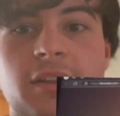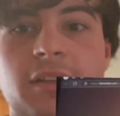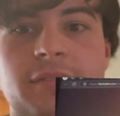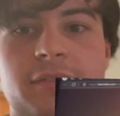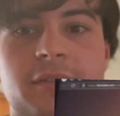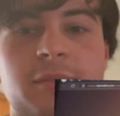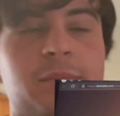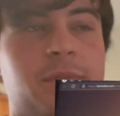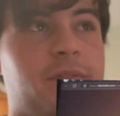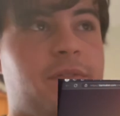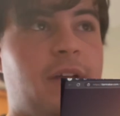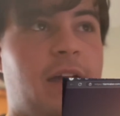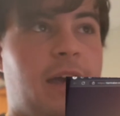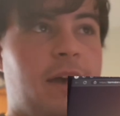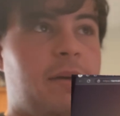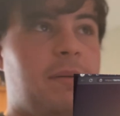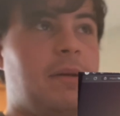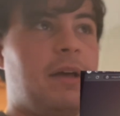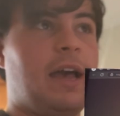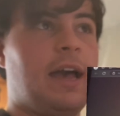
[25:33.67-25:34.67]
of them
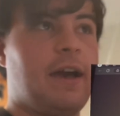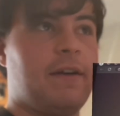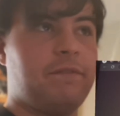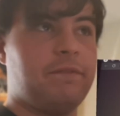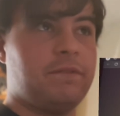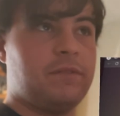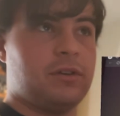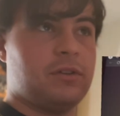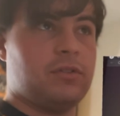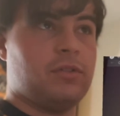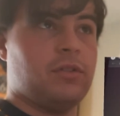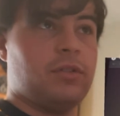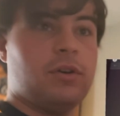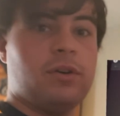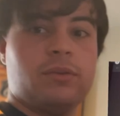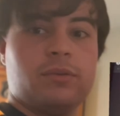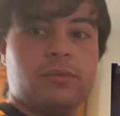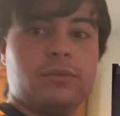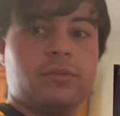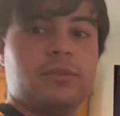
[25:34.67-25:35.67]
after
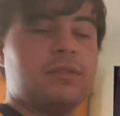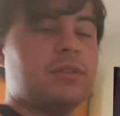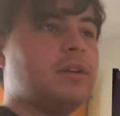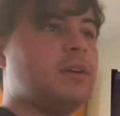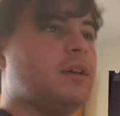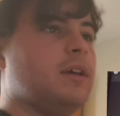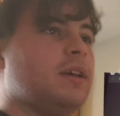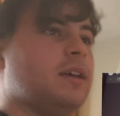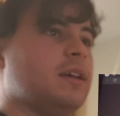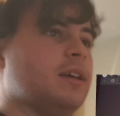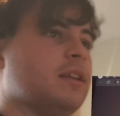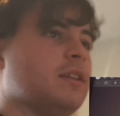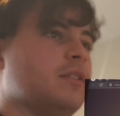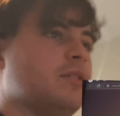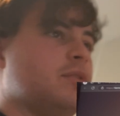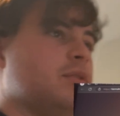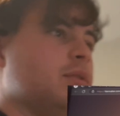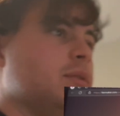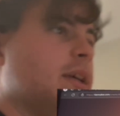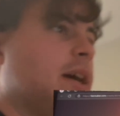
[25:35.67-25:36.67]
those in
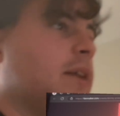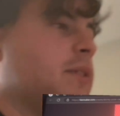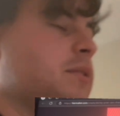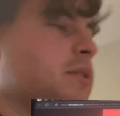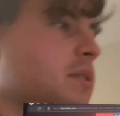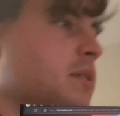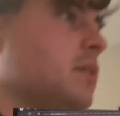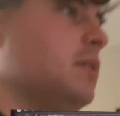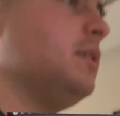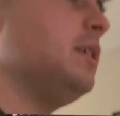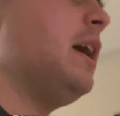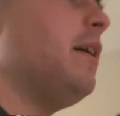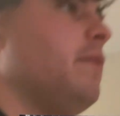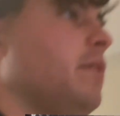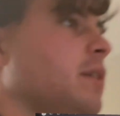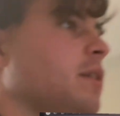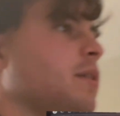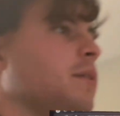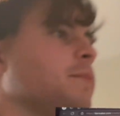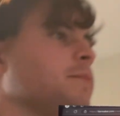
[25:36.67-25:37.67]

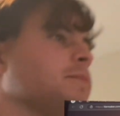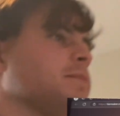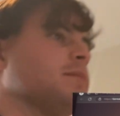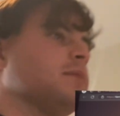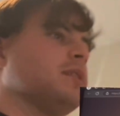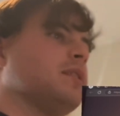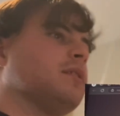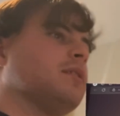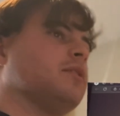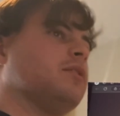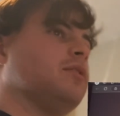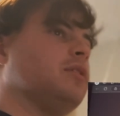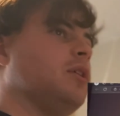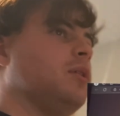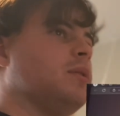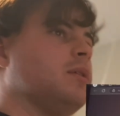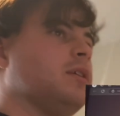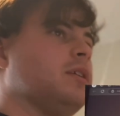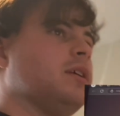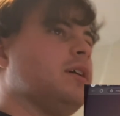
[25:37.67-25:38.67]
2007.
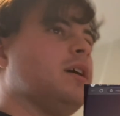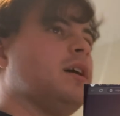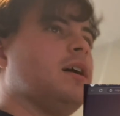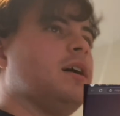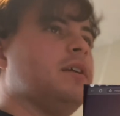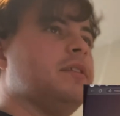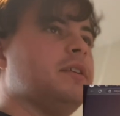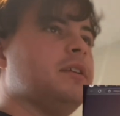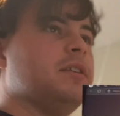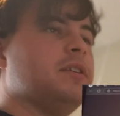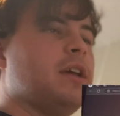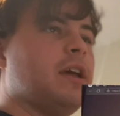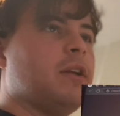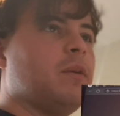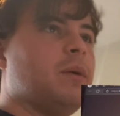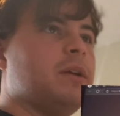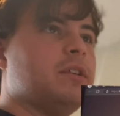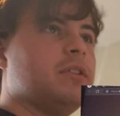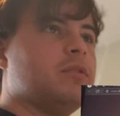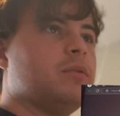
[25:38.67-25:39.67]
So early on. And then you had
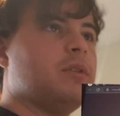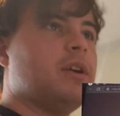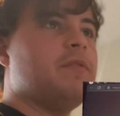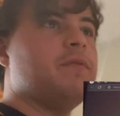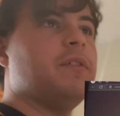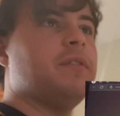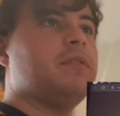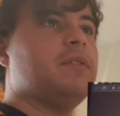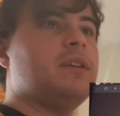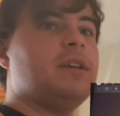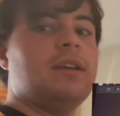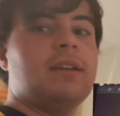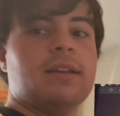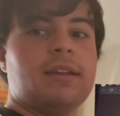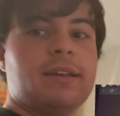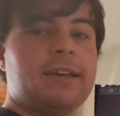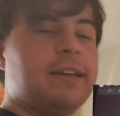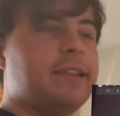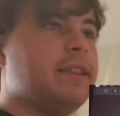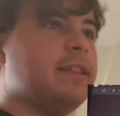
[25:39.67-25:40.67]
to wait to 2015
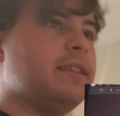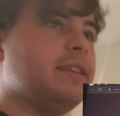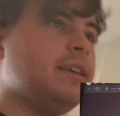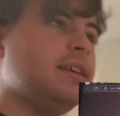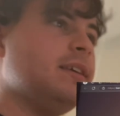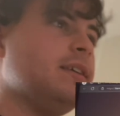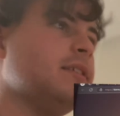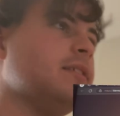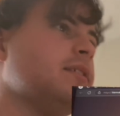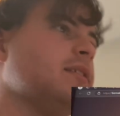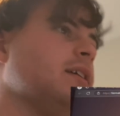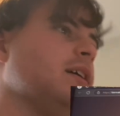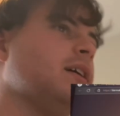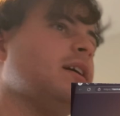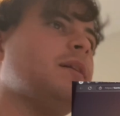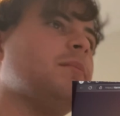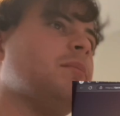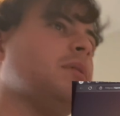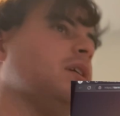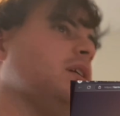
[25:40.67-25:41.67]
to get these.
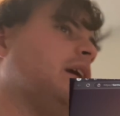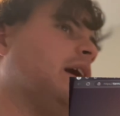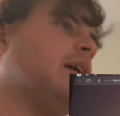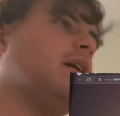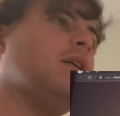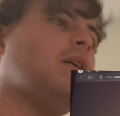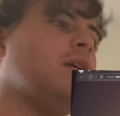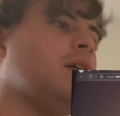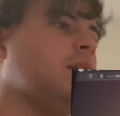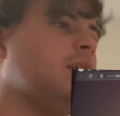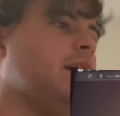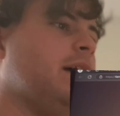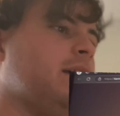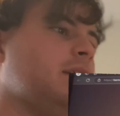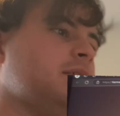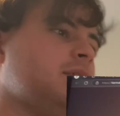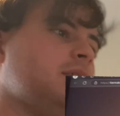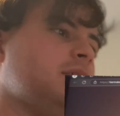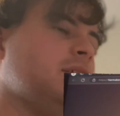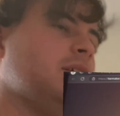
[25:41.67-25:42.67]
But yeah, all
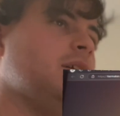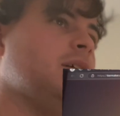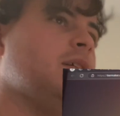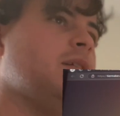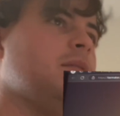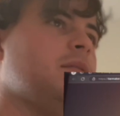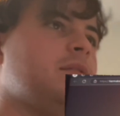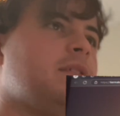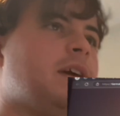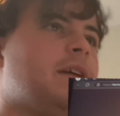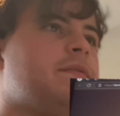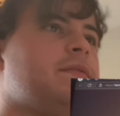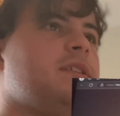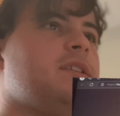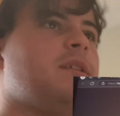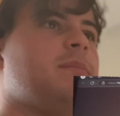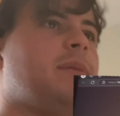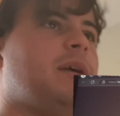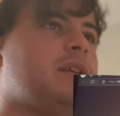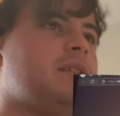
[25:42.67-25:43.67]
S tier.
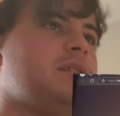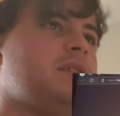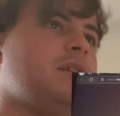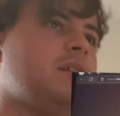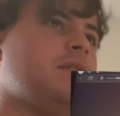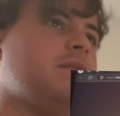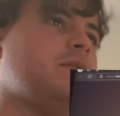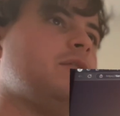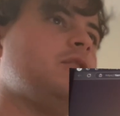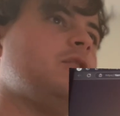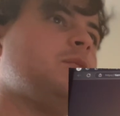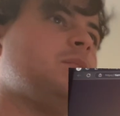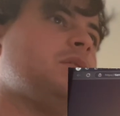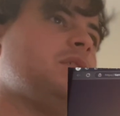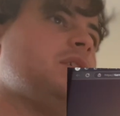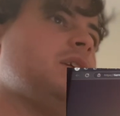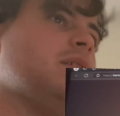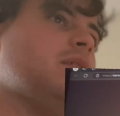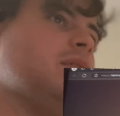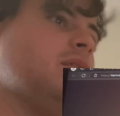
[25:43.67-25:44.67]
Definitely the best year for super
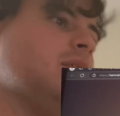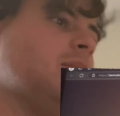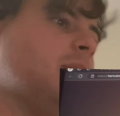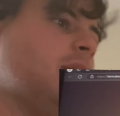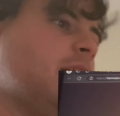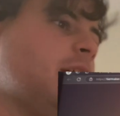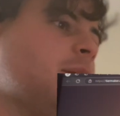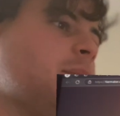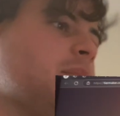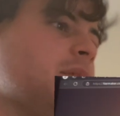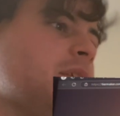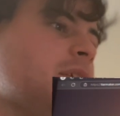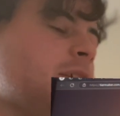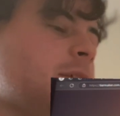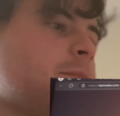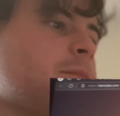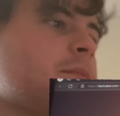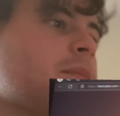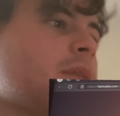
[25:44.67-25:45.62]
chases in my opinion.